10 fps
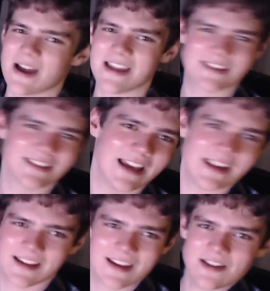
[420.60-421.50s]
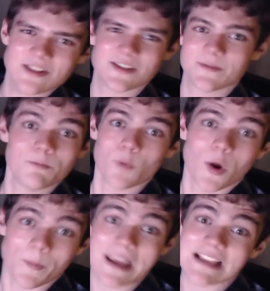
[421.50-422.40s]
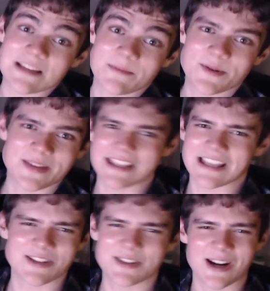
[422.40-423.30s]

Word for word: into like just more bassy music. They just heard,